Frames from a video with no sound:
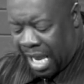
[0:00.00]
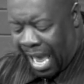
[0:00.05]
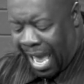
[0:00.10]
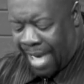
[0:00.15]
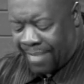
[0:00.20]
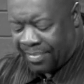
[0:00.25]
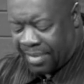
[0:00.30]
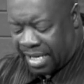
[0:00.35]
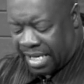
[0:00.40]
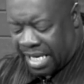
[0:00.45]

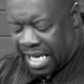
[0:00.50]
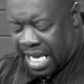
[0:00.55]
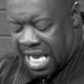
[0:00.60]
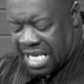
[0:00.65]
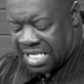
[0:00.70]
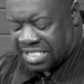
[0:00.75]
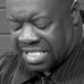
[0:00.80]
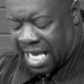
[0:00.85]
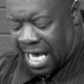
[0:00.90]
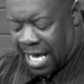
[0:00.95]
and the
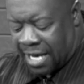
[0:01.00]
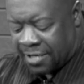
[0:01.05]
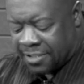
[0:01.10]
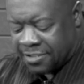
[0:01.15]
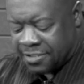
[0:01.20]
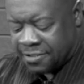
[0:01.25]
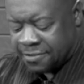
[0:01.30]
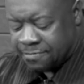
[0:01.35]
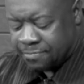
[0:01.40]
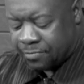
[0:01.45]
king's
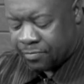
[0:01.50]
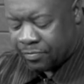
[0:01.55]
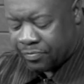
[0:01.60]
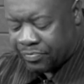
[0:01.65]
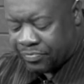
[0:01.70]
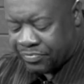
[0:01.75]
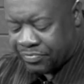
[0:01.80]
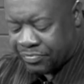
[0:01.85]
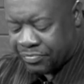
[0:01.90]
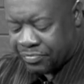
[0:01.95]
house,
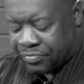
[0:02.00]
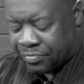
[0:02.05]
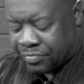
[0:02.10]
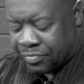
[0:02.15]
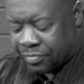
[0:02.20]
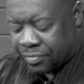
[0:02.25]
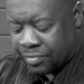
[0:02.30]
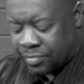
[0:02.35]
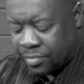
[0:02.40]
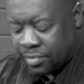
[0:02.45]

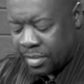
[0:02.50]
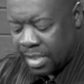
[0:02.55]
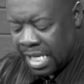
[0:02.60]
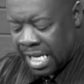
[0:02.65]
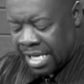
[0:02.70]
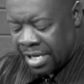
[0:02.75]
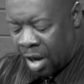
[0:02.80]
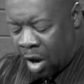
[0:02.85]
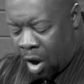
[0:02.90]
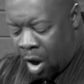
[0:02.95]

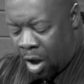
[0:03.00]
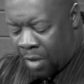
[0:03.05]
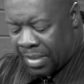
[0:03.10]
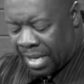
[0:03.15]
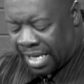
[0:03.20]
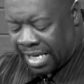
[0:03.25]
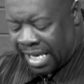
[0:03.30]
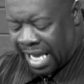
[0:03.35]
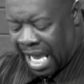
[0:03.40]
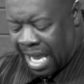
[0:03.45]
and all
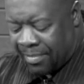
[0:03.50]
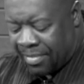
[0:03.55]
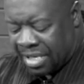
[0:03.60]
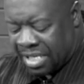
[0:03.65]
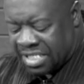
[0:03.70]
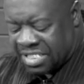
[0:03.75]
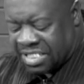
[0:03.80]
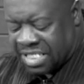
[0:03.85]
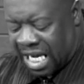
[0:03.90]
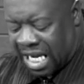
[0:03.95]
that came
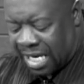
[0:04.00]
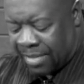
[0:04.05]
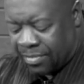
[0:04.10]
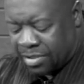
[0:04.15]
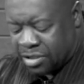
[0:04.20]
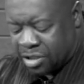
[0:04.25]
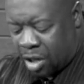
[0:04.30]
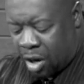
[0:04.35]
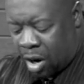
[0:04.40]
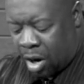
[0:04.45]
into
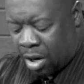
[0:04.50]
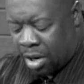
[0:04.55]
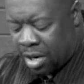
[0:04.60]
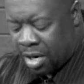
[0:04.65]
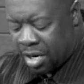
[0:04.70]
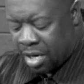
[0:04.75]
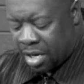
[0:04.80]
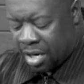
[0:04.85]
Solomon's heart